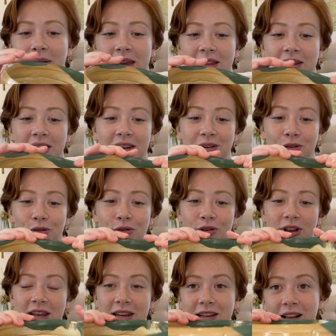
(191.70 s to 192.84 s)
and then
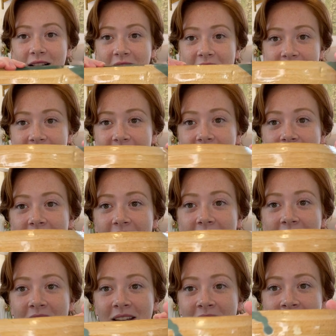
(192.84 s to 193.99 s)
green glazing on it.
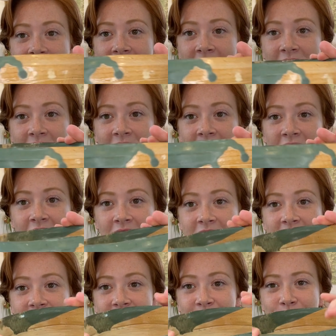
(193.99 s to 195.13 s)

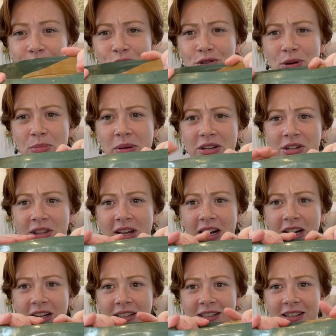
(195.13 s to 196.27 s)
There's a little drippage
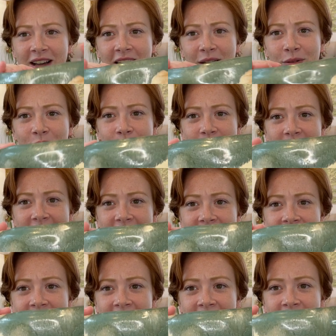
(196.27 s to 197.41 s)
there. I would always
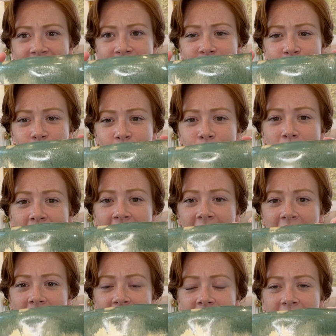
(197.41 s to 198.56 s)
do
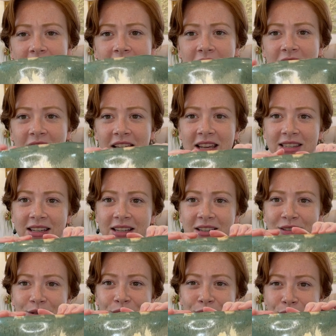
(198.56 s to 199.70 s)
my glazing
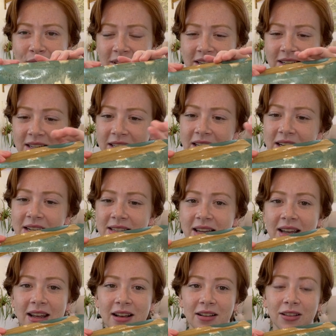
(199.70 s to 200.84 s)
sort of willy-nilly because
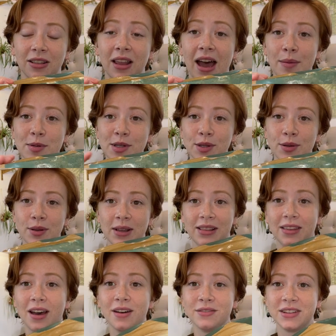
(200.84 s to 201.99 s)
I absolutely
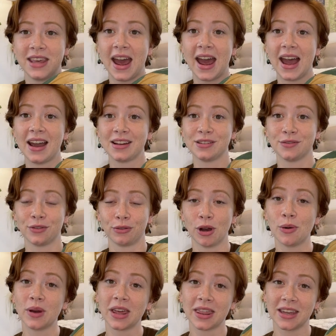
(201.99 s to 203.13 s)
loved the act of
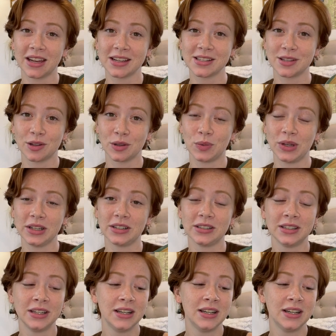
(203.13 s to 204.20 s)
throwing things on the wheel.